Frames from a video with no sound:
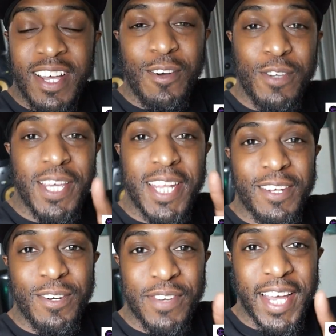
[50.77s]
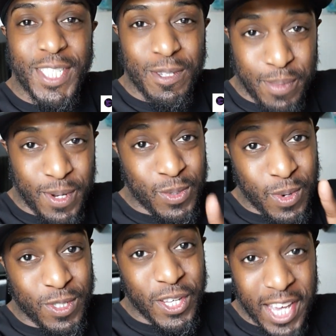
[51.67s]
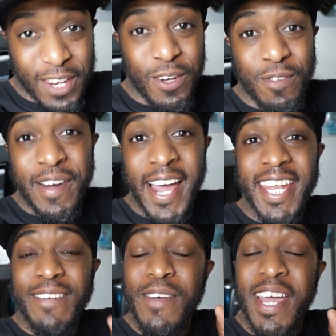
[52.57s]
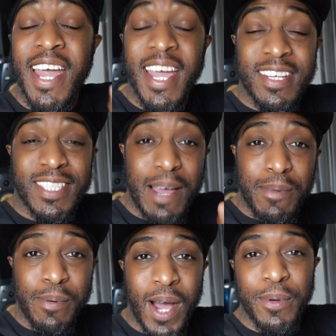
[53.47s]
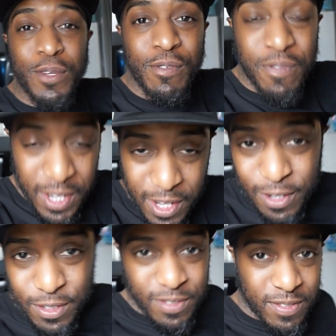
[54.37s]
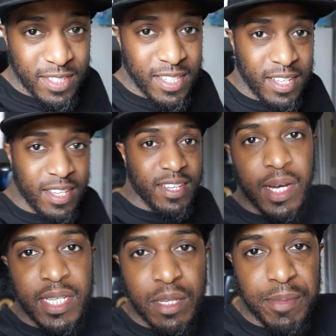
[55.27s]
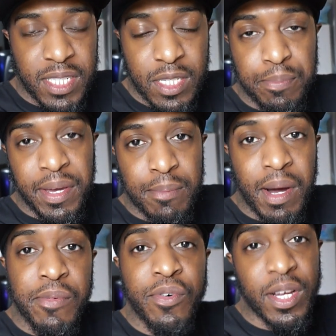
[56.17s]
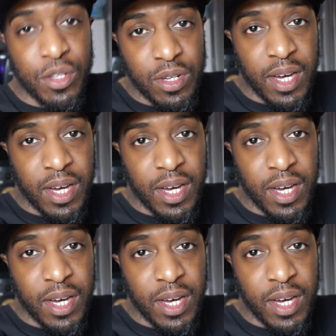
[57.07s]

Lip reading: I hope you hit that notification bell as well so you get notified anytime I put up a new video. I need to mix this beat, but before I do